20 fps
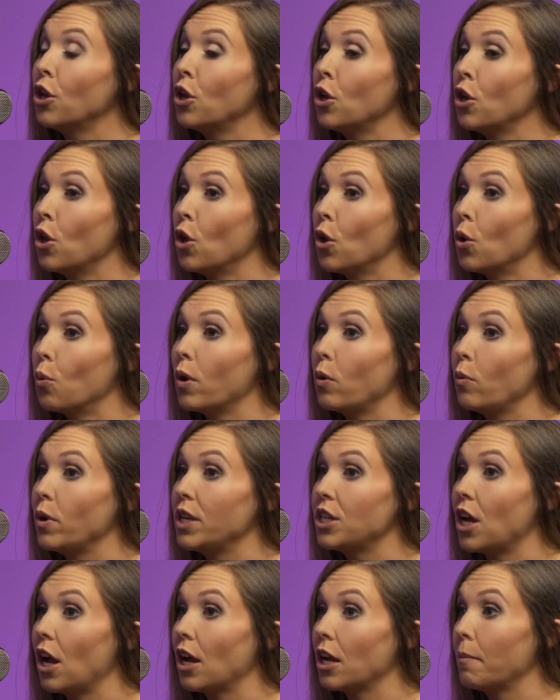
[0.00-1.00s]
when we
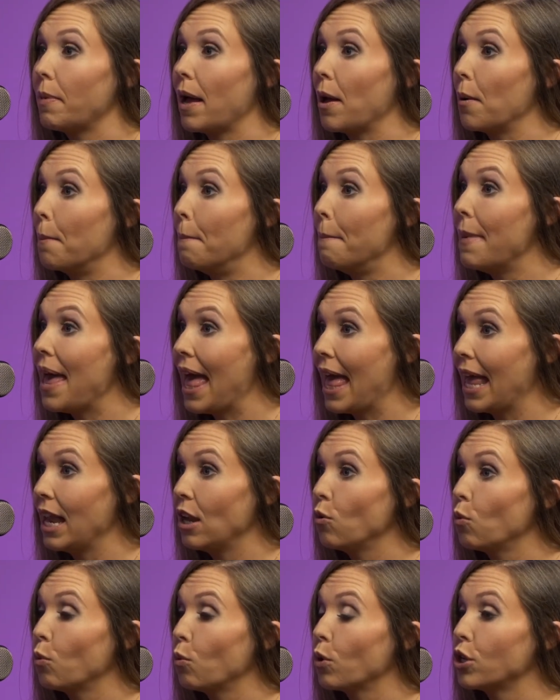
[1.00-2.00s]
talk about men,
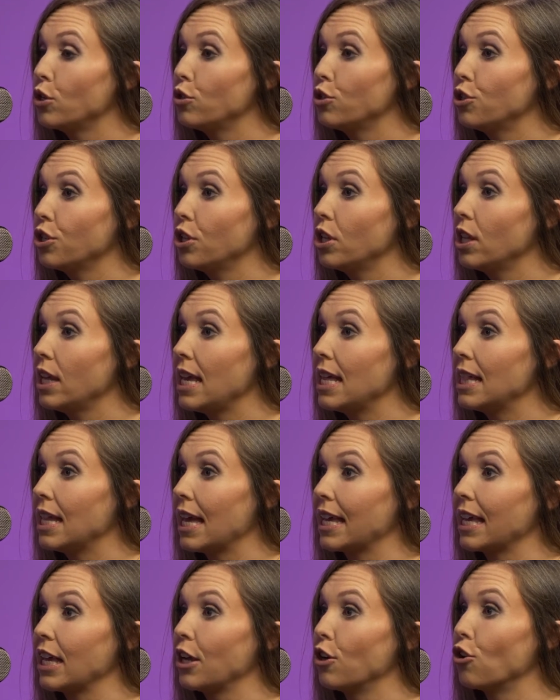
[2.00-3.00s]
we're usually like
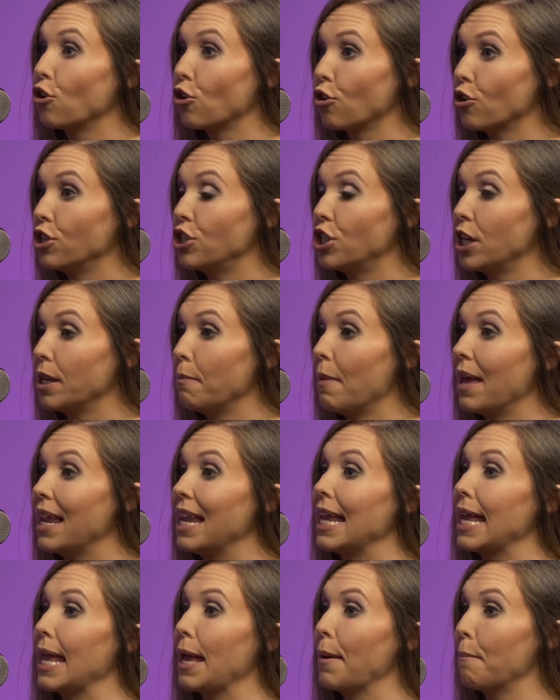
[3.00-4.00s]
encouraging men to
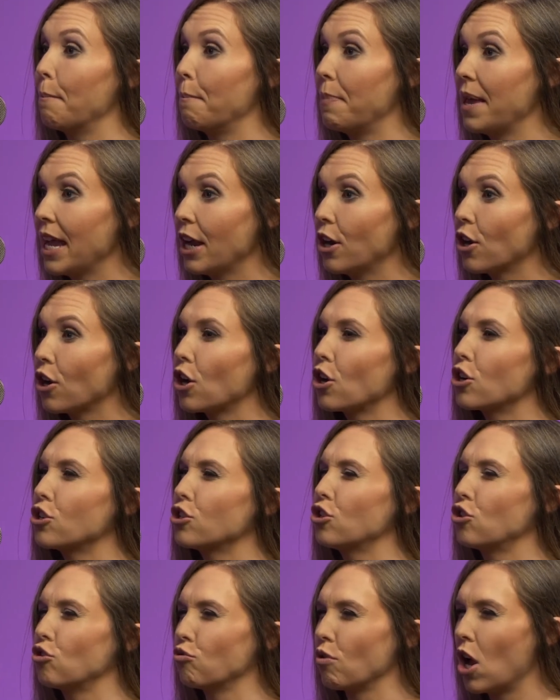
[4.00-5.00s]
get bigger,
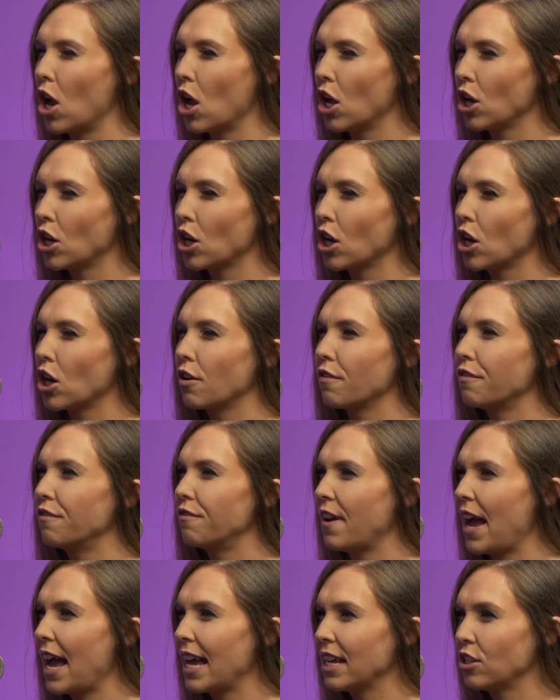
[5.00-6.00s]
stronger,
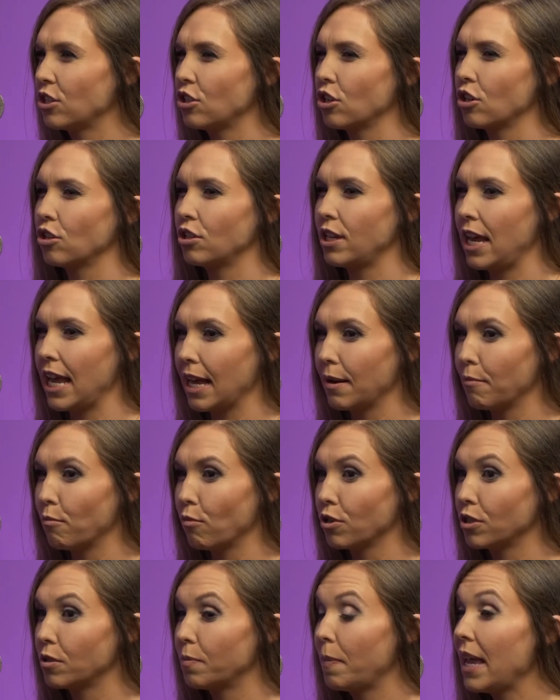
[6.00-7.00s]
faster, take up more
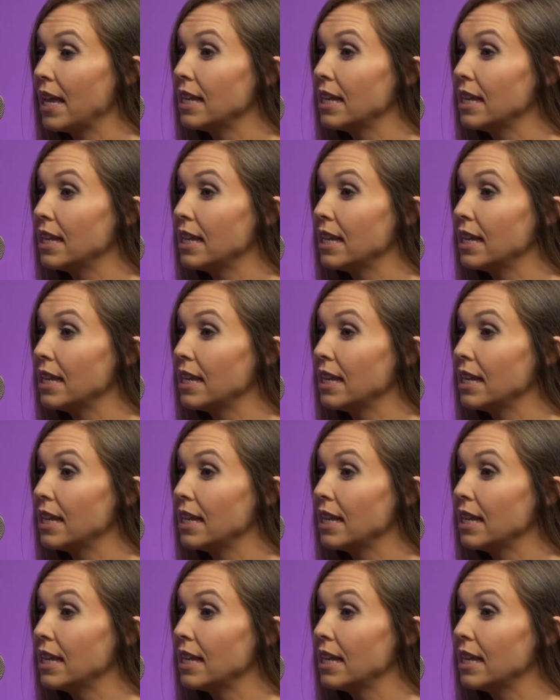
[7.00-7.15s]
space.